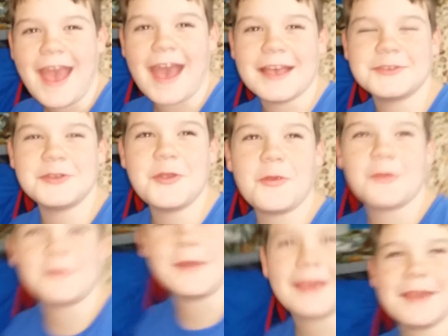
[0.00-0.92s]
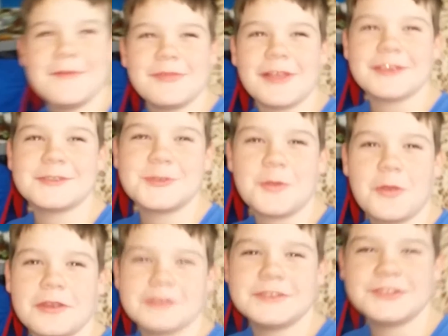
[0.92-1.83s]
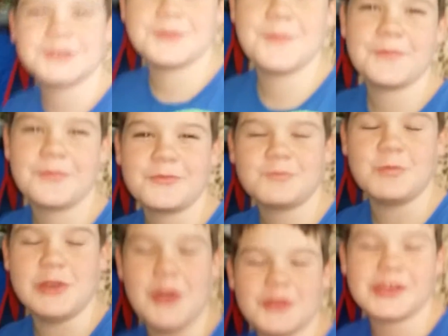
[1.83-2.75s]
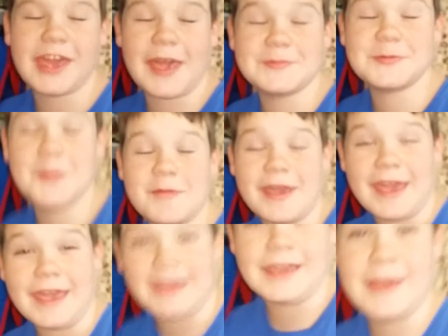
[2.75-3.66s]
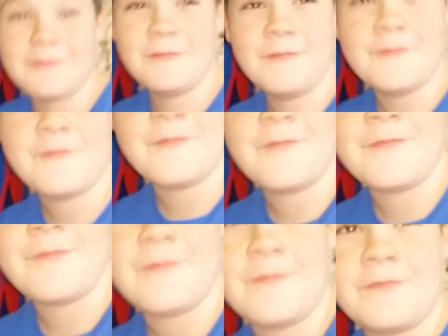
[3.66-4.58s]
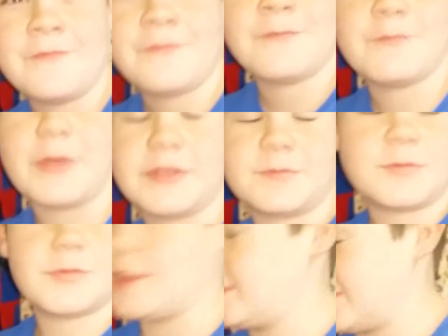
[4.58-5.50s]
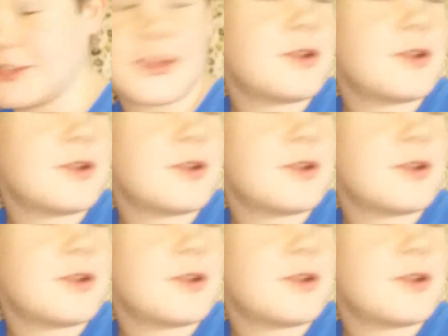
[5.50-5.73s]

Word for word: As you know, we're making plush shorts. We know the capes were big. But this is